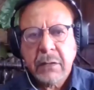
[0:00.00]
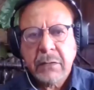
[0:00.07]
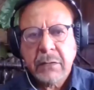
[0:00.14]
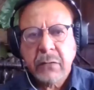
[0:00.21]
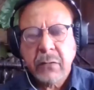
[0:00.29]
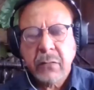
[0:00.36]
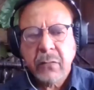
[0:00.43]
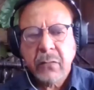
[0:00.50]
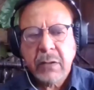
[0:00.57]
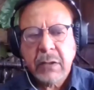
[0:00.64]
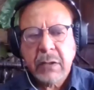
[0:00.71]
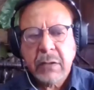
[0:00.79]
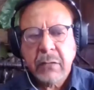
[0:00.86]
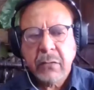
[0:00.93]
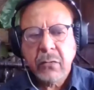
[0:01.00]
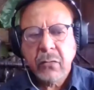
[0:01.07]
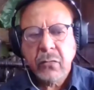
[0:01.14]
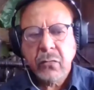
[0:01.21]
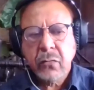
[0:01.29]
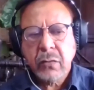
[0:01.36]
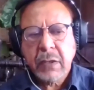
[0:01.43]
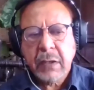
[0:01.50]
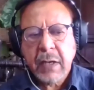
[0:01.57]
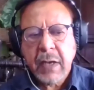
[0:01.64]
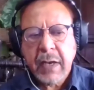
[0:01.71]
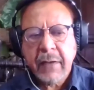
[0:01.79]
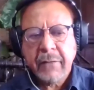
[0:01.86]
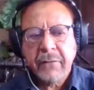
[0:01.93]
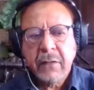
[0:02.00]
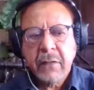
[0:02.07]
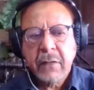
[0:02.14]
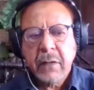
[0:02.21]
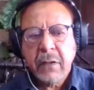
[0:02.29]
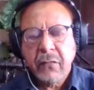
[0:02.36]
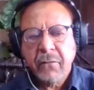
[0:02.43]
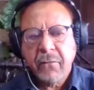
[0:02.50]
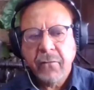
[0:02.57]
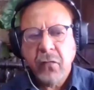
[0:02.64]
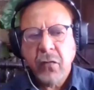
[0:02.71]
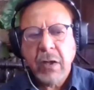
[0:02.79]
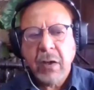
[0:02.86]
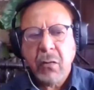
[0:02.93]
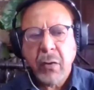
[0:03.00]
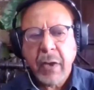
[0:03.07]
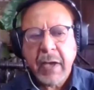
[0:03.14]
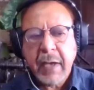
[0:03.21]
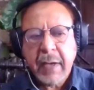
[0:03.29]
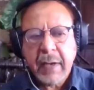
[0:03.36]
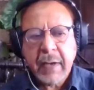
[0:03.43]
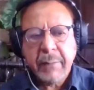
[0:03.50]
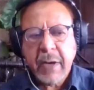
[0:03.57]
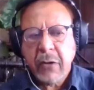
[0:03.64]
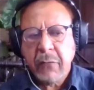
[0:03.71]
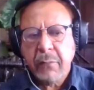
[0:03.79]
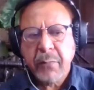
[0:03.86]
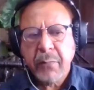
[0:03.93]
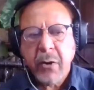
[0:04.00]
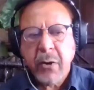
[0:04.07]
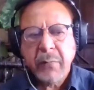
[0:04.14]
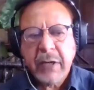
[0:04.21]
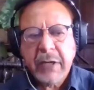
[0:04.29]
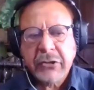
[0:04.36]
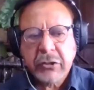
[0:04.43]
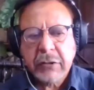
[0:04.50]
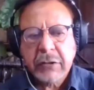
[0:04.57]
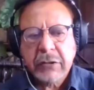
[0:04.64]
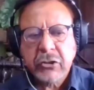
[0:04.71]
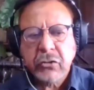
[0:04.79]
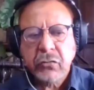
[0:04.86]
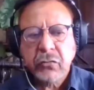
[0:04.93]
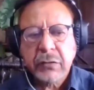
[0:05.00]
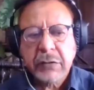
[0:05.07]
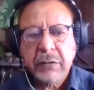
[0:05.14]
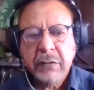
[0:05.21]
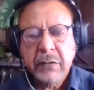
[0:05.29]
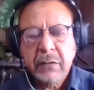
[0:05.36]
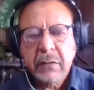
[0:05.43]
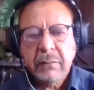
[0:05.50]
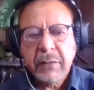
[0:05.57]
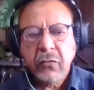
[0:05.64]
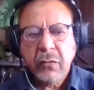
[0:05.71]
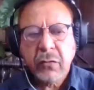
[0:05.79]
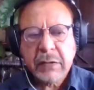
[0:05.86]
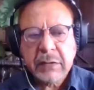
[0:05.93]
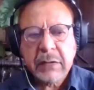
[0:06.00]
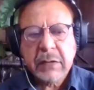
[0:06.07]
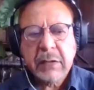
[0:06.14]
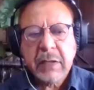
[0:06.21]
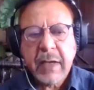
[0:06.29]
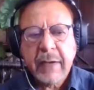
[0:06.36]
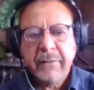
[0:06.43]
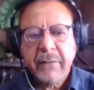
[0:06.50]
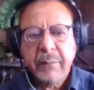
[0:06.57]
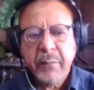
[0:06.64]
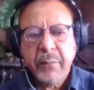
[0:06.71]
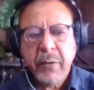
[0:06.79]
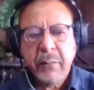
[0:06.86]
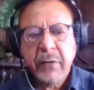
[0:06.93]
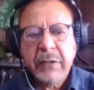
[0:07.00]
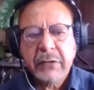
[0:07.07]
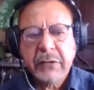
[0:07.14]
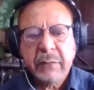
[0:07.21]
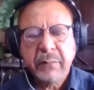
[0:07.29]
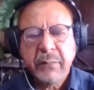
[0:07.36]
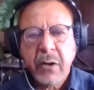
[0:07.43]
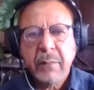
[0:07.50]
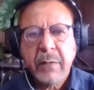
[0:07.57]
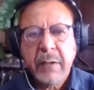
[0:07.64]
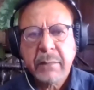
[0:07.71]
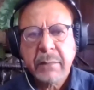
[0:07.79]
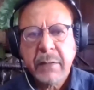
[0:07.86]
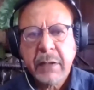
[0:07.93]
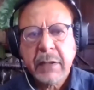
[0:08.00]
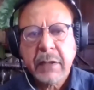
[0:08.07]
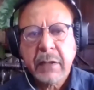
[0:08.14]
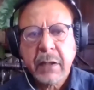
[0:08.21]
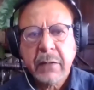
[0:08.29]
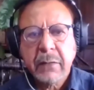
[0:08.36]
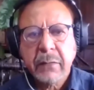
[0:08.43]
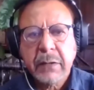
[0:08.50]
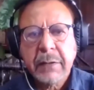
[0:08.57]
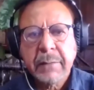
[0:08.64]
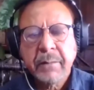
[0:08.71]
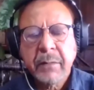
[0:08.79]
so you can have fully aware about population issues, but you can still have a population problem in a country.